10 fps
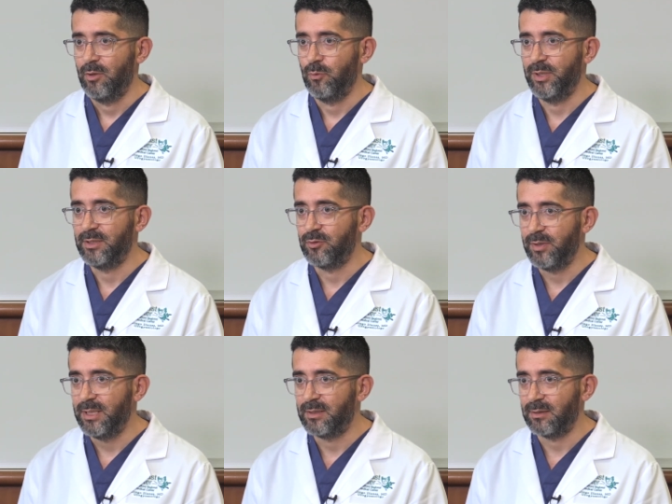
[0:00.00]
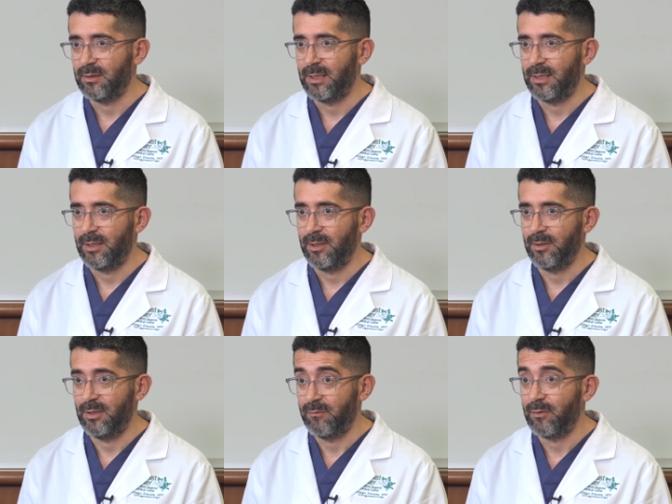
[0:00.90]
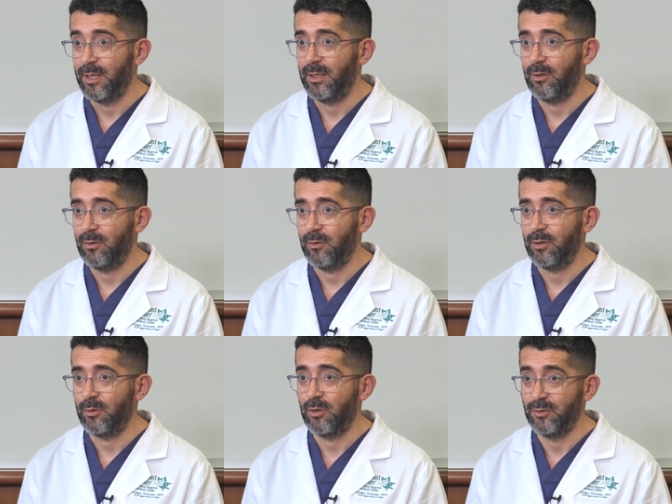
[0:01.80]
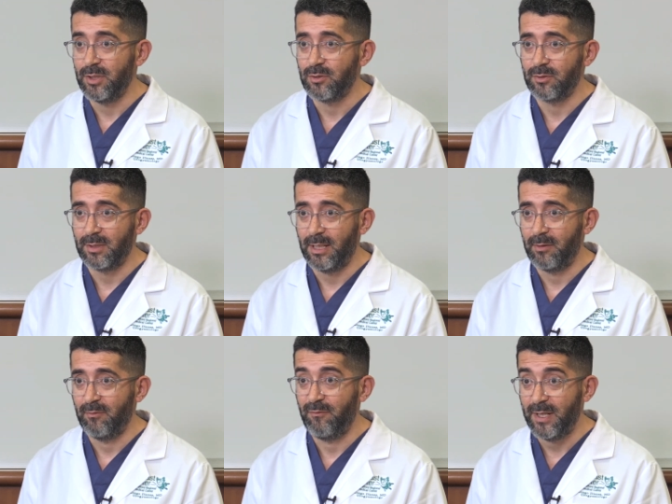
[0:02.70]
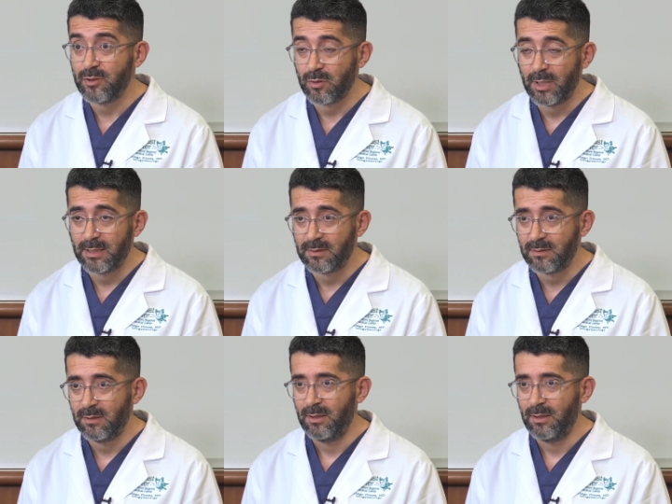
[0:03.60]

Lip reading: We treat different other conditions like fistulas,